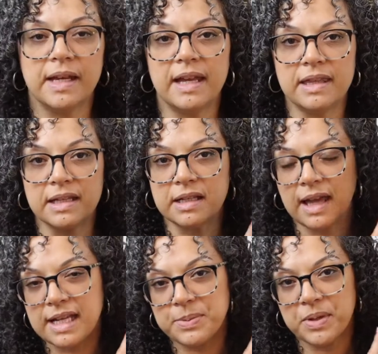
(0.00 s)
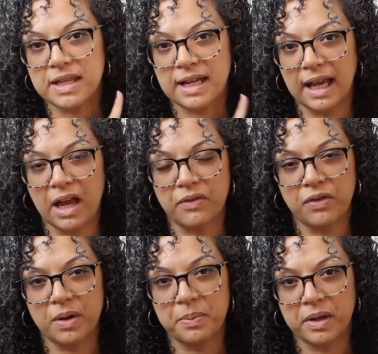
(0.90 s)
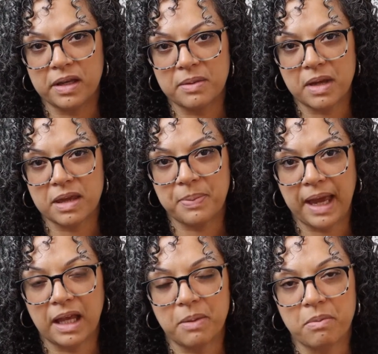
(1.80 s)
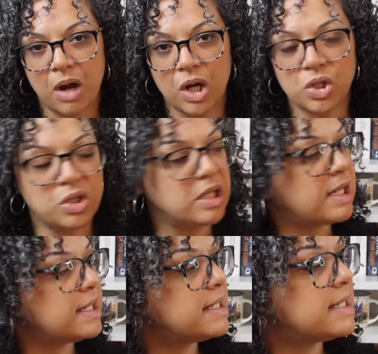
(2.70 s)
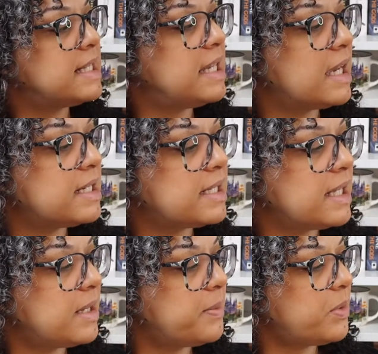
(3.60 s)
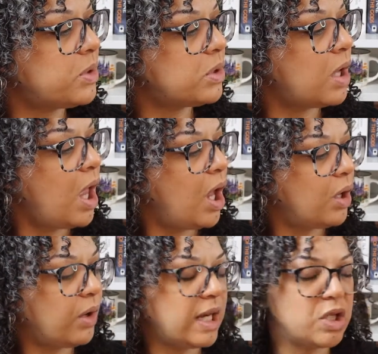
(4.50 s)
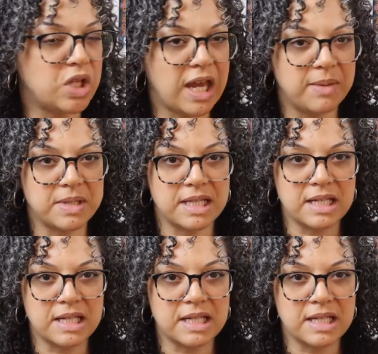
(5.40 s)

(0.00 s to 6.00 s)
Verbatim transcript: And then the last book that I got for Book of the Month back in March is The Unsinkable Greta James.